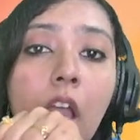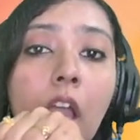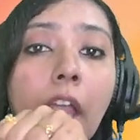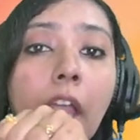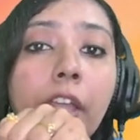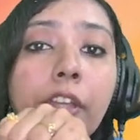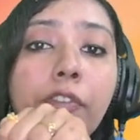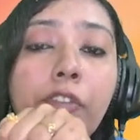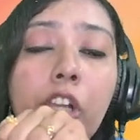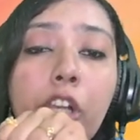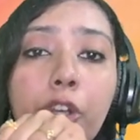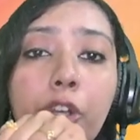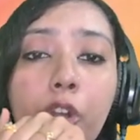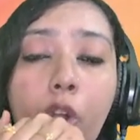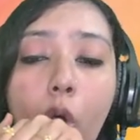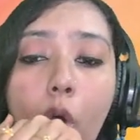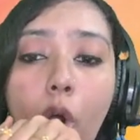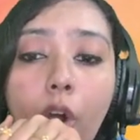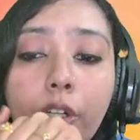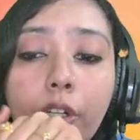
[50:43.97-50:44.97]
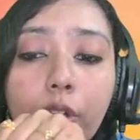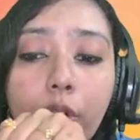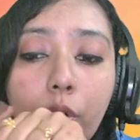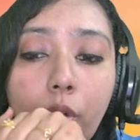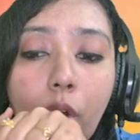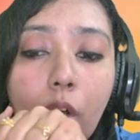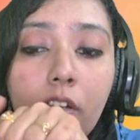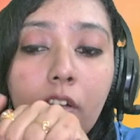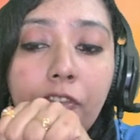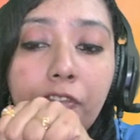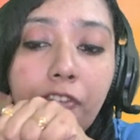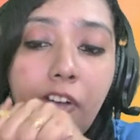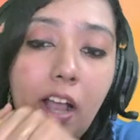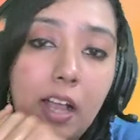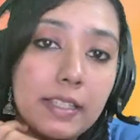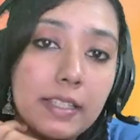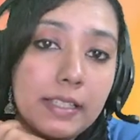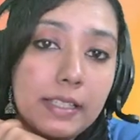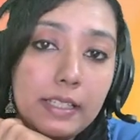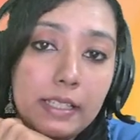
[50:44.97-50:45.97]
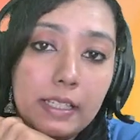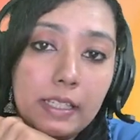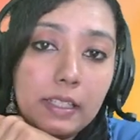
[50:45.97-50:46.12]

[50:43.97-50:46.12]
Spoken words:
It will not roll fastly.